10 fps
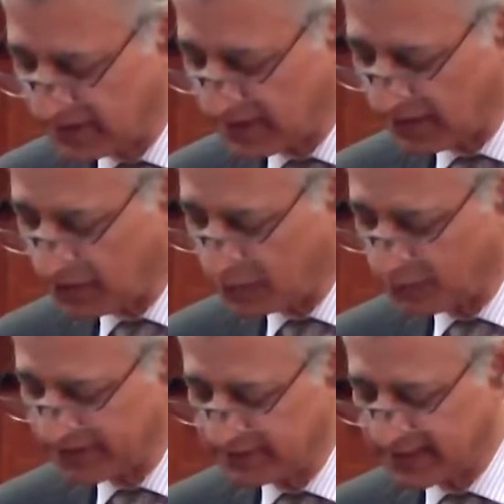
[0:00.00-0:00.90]
along
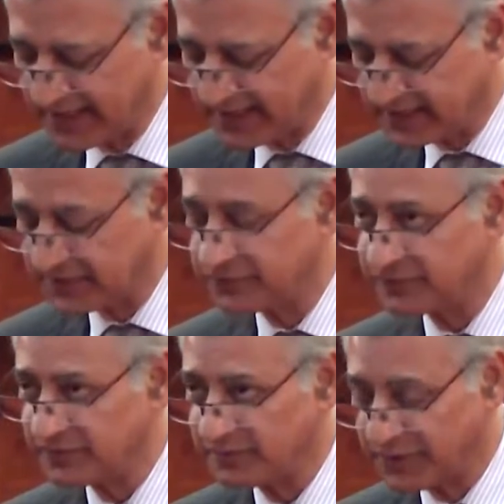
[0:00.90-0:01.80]
with an active
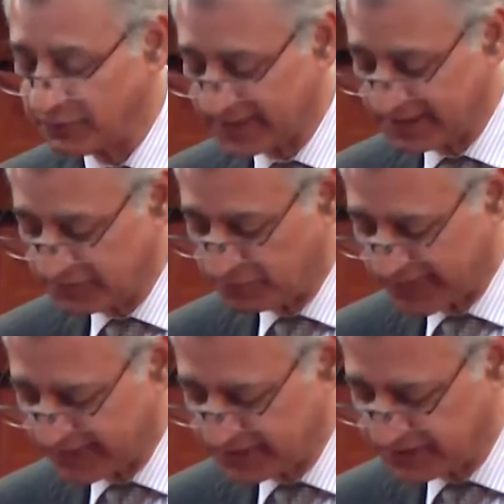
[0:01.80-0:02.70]
preventive
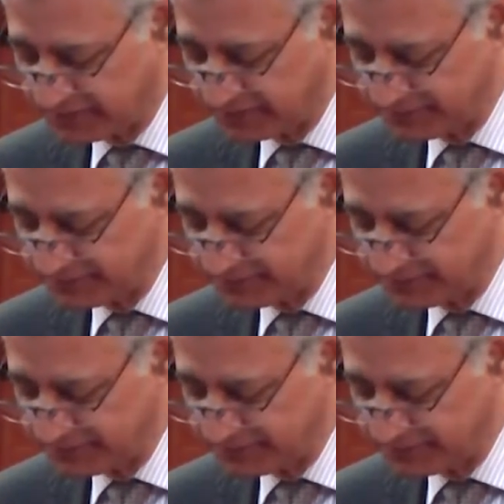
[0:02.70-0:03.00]
mechanism